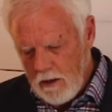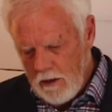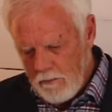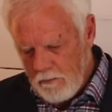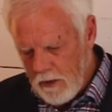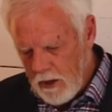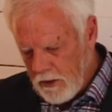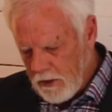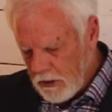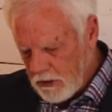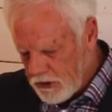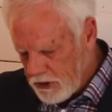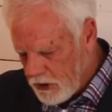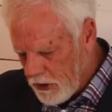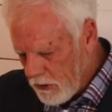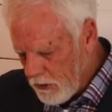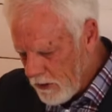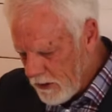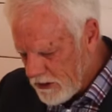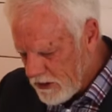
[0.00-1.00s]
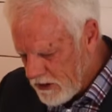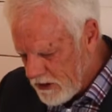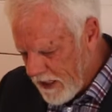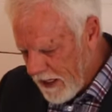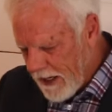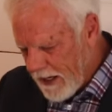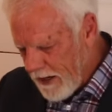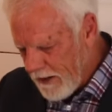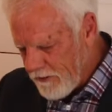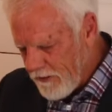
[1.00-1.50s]
But Yeshua
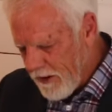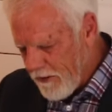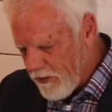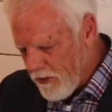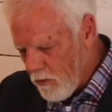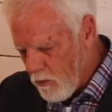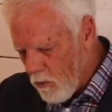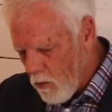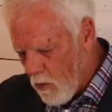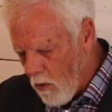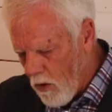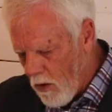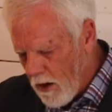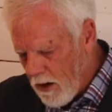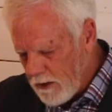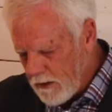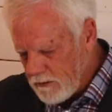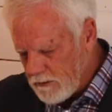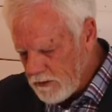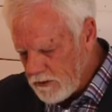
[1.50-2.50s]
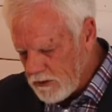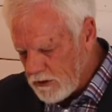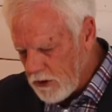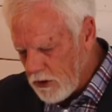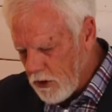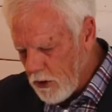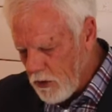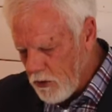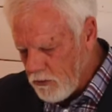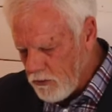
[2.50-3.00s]
said that the ones
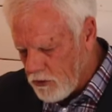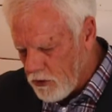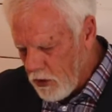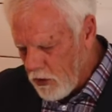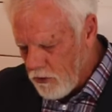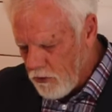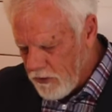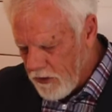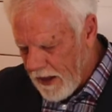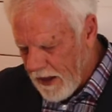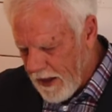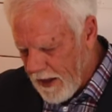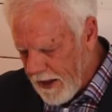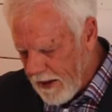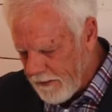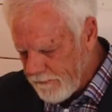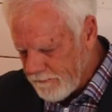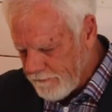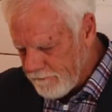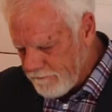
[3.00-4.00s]
who do that,